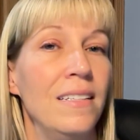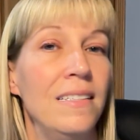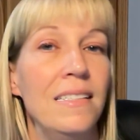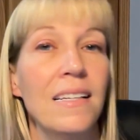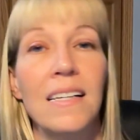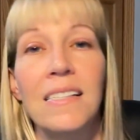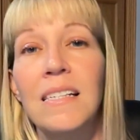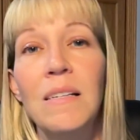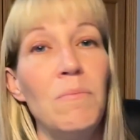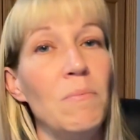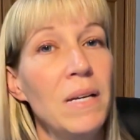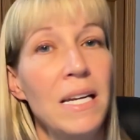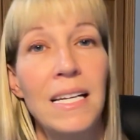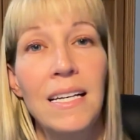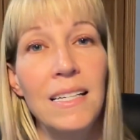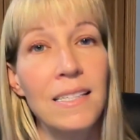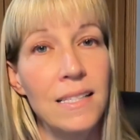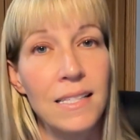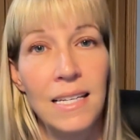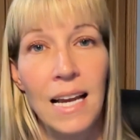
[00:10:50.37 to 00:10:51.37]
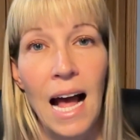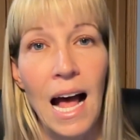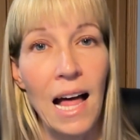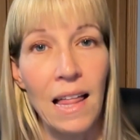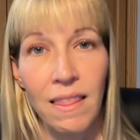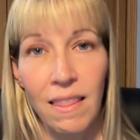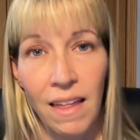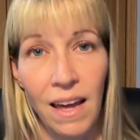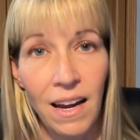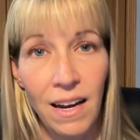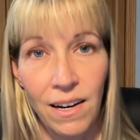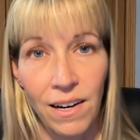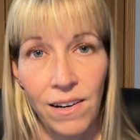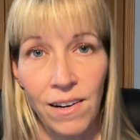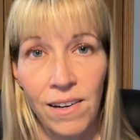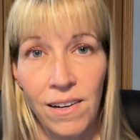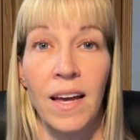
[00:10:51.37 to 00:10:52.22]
doesn't mean it's not there.